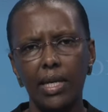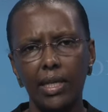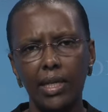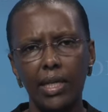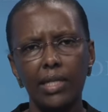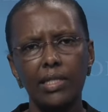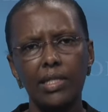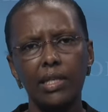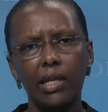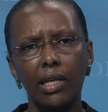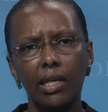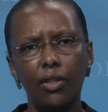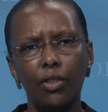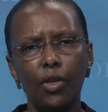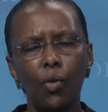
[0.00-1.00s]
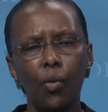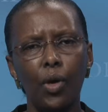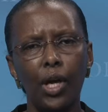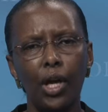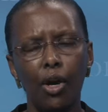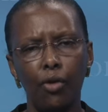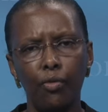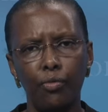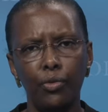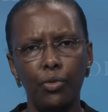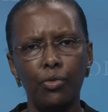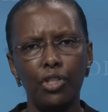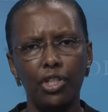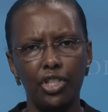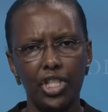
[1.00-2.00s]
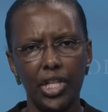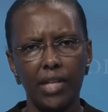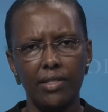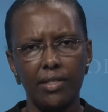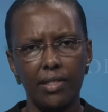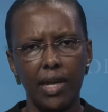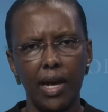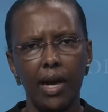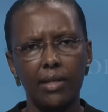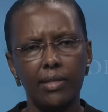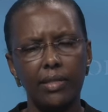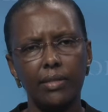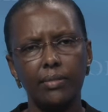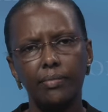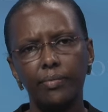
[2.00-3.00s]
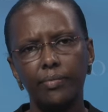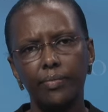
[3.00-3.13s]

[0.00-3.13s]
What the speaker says: getting in the way of doing just that.